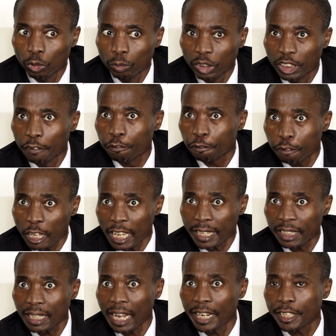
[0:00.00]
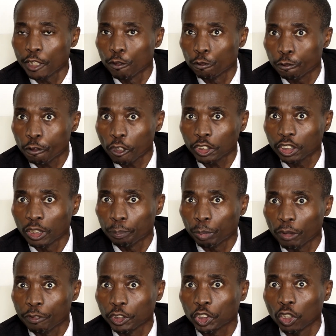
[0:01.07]
defend and enforce the
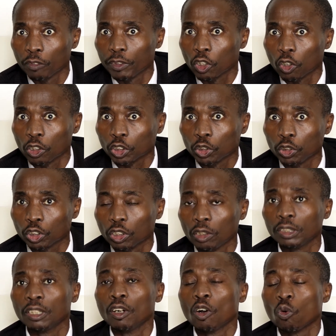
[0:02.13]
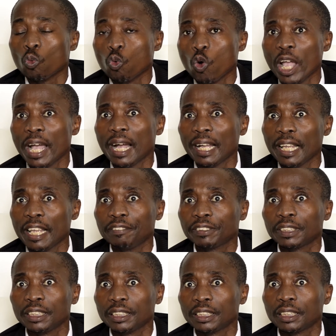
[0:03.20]
provision of the Constitution where
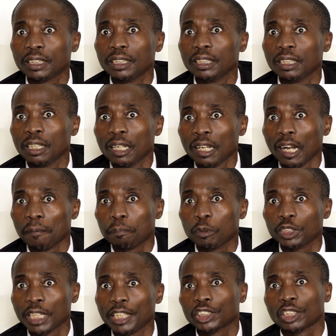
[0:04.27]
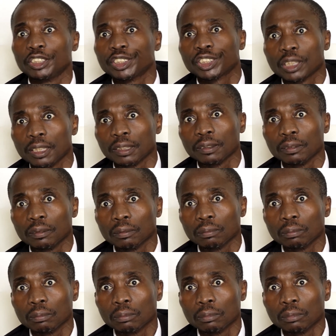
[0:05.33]
FCT Abuja is concerned.
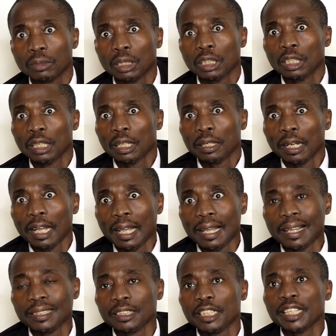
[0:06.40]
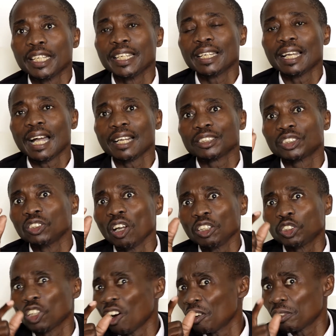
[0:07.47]
And he has
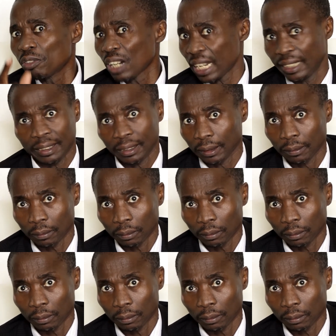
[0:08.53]
not done right